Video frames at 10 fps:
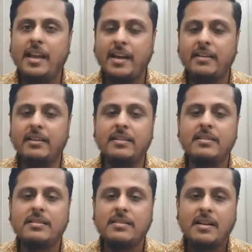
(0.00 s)
at
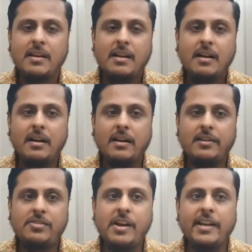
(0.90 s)
is uh,
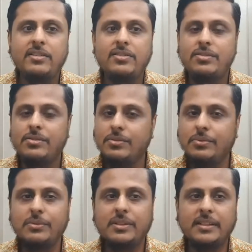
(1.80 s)
trying
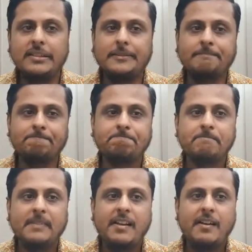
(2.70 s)
to um,
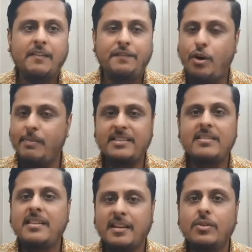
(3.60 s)
form, as you
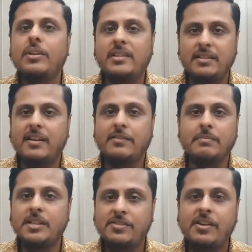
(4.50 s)
said, a unity
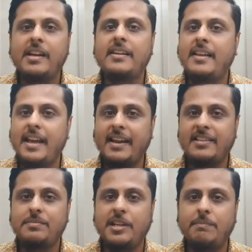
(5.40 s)
government, try and get
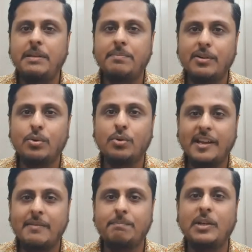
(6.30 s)
as many people who
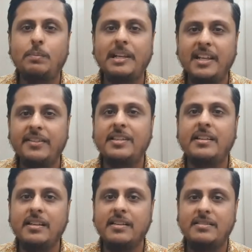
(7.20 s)
can be, who believes in
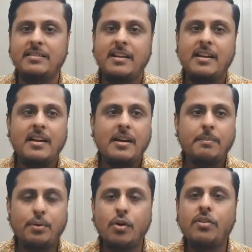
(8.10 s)
his
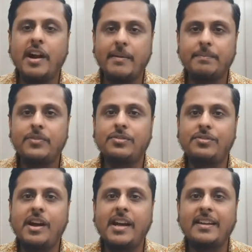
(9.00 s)
program to
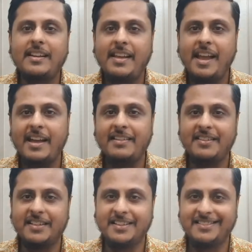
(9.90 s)
try and get
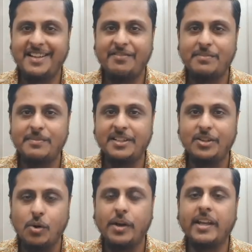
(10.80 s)
the government
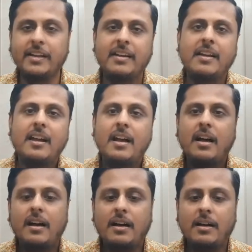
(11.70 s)
going.
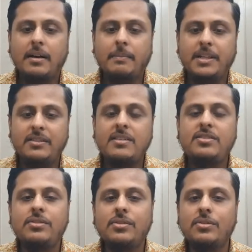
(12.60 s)
Uh, because
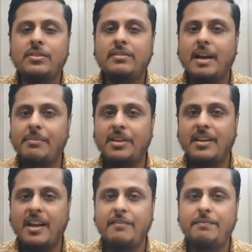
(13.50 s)
as you know, I mean,
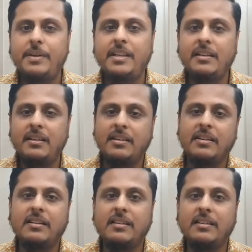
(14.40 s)
they have been in uh,